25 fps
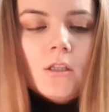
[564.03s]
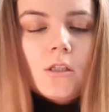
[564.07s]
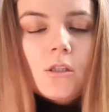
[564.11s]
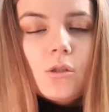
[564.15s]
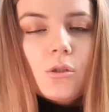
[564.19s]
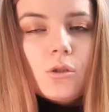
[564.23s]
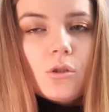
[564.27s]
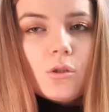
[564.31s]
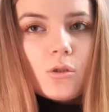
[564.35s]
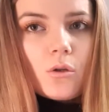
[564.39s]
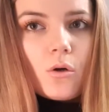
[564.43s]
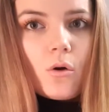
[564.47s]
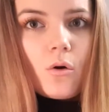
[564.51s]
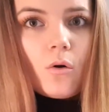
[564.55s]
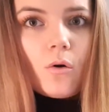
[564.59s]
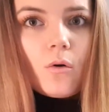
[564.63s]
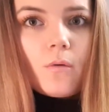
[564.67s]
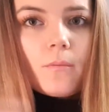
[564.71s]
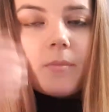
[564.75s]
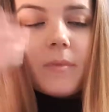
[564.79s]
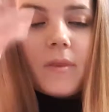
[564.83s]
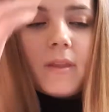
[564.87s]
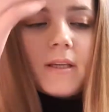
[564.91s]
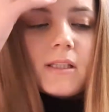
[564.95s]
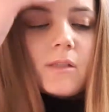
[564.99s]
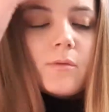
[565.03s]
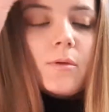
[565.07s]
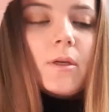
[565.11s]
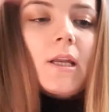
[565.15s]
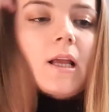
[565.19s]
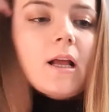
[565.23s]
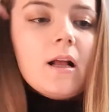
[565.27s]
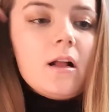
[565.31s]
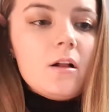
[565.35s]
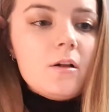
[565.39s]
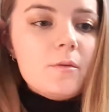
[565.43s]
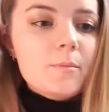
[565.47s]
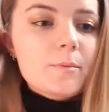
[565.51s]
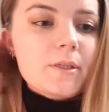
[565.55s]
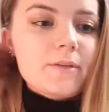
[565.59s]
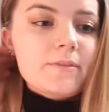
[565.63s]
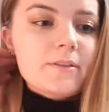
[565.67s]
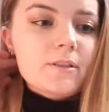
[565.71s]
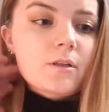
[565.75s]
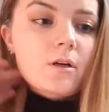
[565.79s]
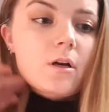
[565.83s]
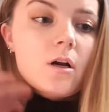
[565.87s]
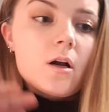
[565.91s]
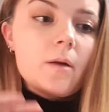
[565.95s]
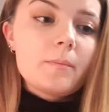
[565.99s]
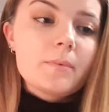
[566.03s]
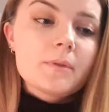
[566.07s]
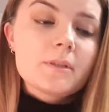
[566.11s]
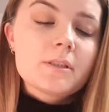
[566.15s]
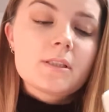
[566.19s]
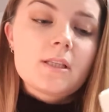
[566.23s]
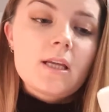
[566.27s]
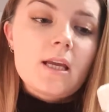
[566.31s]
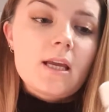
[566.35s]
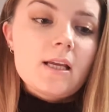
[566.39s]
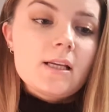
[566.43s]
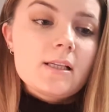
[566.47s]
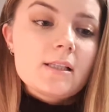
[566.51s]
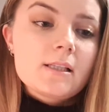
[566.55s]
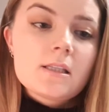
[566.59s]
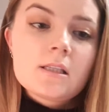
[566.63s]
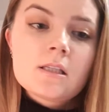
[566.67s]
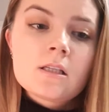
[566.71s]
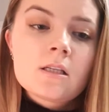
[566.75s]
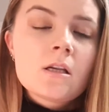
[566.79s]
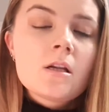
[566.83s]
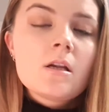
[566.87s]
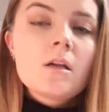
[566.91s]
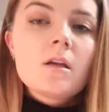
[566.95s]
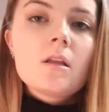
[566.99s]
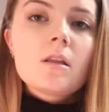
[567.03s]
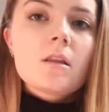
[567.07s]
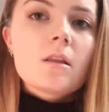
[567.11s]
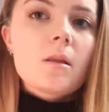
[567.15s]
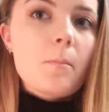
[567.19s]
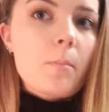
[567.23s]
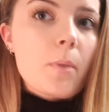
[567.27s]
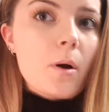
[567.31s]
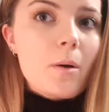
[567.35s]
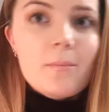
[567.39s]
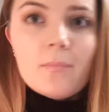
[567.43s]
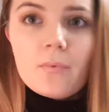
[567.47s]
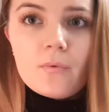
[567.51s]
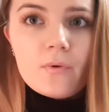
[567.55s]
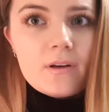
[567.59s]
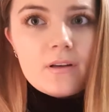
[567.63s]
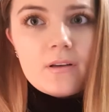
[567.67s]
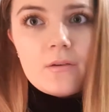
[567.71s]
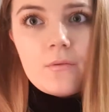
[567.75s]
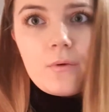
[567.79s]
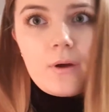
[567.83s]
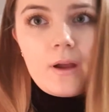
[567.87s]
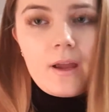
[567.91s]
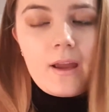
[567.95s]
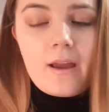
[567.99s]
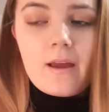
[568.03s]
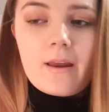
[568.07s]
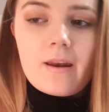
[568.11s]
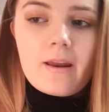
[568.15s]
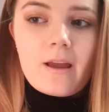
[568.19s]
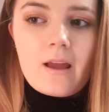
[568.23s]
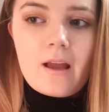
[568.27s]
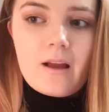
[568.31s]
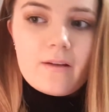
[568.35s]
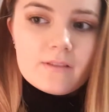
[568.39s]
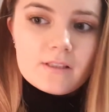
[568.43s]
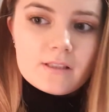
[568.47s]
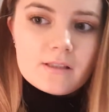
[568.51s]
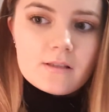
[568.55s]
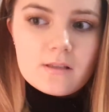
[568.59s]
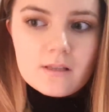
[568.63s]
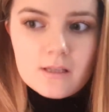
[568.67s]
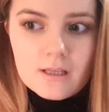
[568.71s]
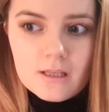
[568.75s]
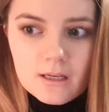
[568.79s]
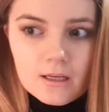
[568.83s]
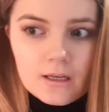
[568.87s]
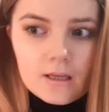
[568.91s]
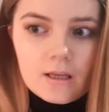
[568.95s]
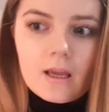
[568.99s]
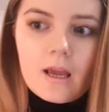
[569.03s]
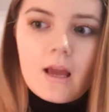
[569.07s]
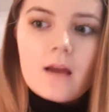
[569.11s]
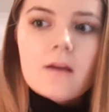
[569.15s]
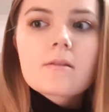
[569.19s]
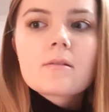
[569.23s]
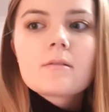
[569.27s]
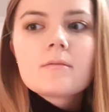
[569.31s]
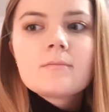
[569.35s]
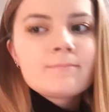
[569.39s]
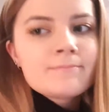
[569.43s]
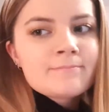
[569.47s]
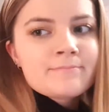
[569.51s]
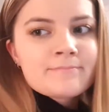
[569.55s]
So this one helped. After a couple of days, the bump went away and I haven't seen it again.